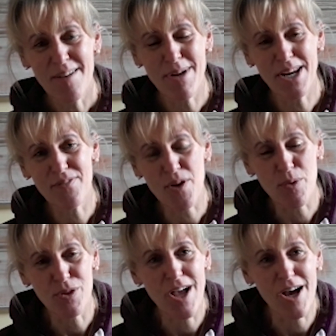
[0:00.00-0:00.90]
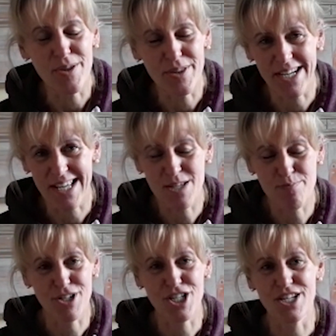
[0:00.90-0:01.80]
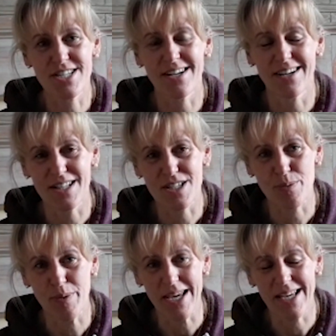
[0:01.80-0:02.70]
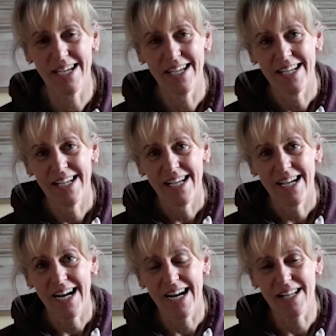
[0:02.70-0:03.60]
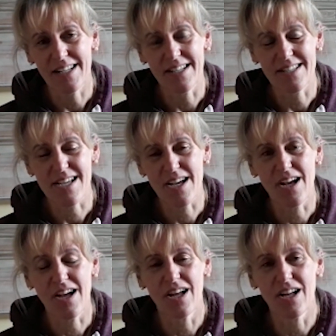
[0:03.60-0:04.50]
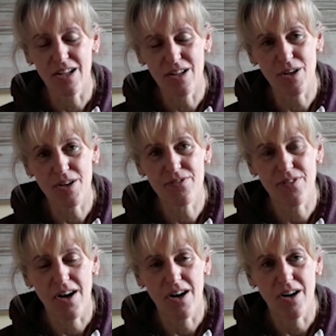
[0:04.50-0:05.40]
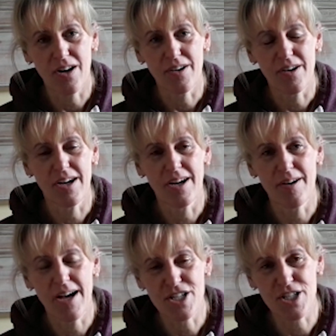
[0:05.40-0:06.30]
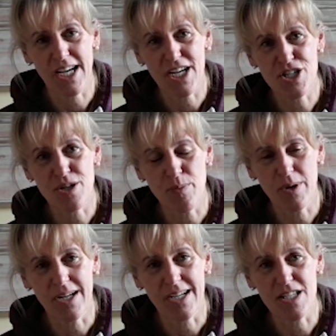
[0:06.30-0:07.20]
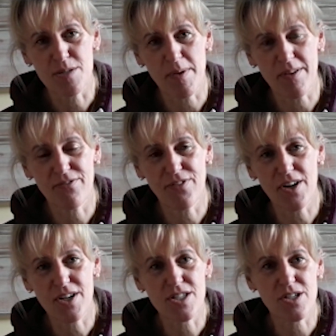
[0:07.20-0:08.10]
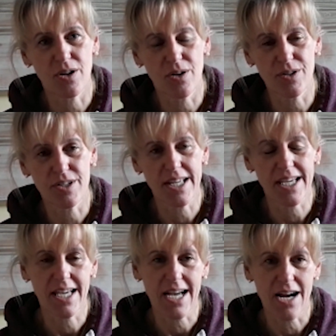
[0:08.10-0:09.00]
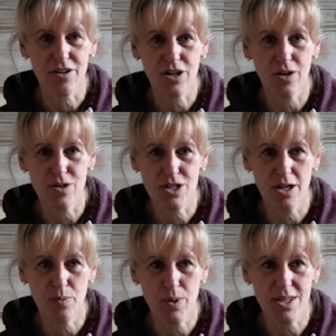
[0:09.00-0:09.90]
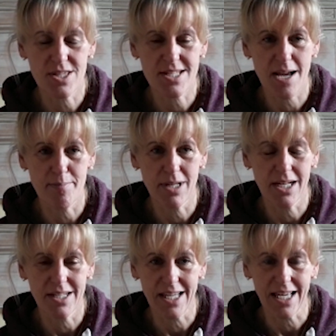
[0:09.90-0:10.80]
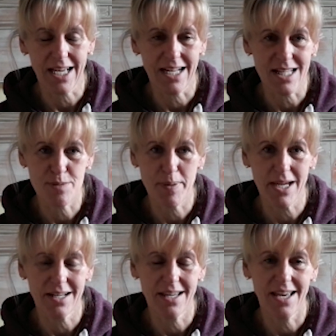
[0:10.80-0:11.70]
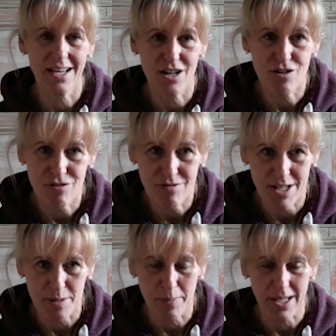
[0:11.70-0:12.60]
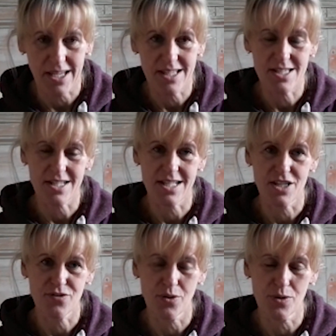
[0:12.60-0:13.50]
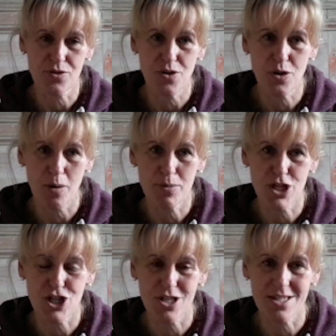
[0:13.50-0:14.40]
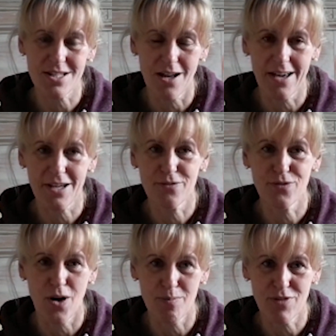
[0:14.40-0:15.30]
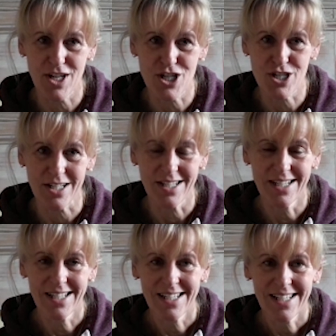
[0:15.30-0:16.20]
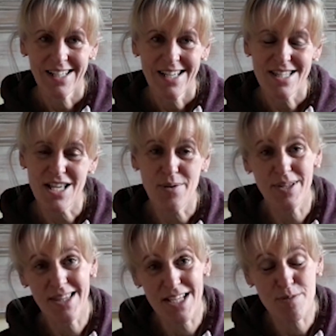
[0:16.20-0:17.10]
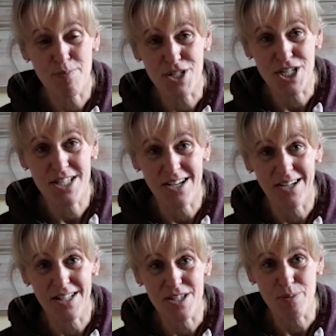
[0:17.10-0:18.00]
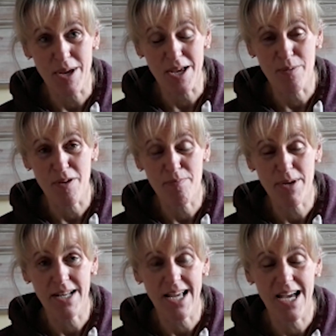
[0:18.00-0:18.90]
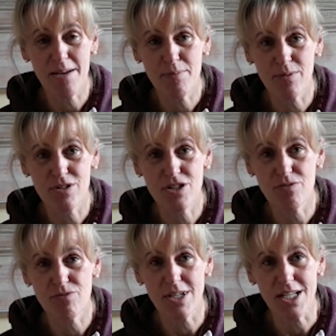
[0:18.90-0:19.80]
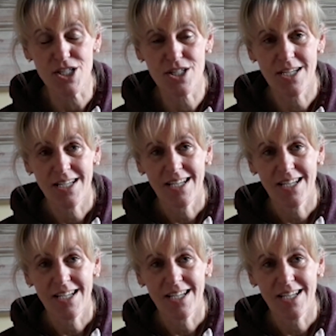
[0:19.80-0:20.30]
Many of you will know that it is British Science Week, and a lot of our education work has been focused on linking agriculture with STEM learning, and it's been incredibly successful through competitions like FarmVention. So in this British Science Week, we've been able to reach